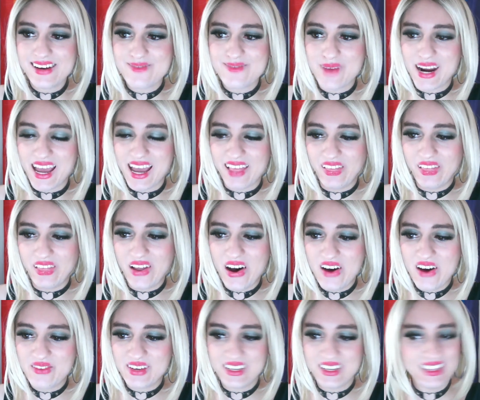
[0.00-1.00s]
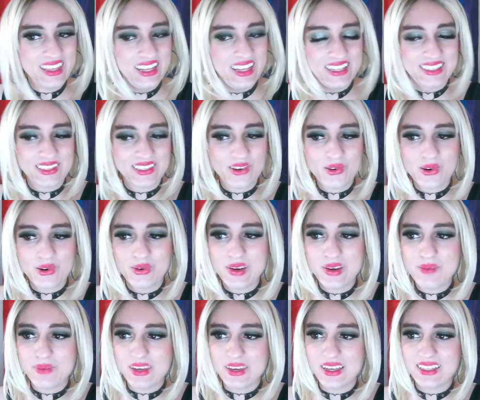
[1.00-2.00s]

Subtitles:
but I love it. It's so creepy.